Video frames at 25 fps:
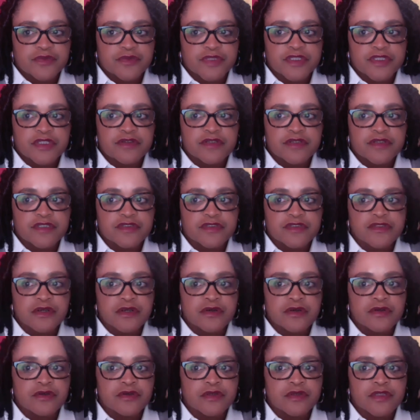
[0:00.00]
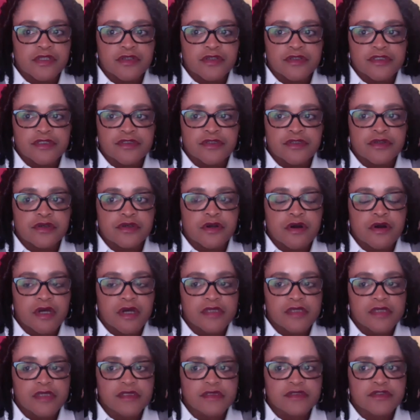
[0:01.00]
But there is no
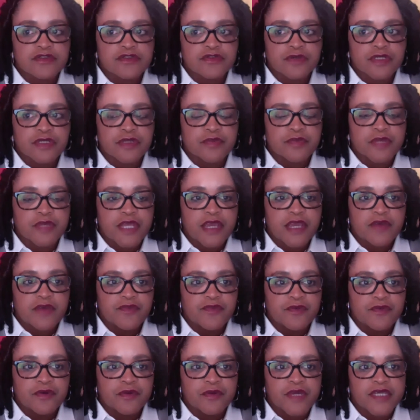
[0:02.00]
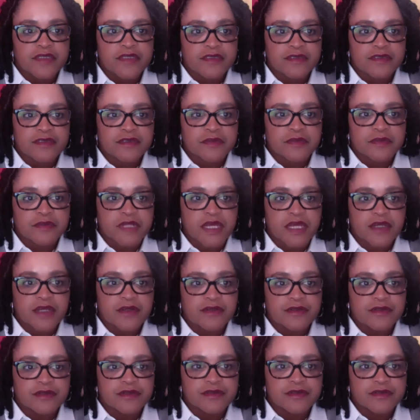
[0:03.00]
cost to join the platform as a supplier.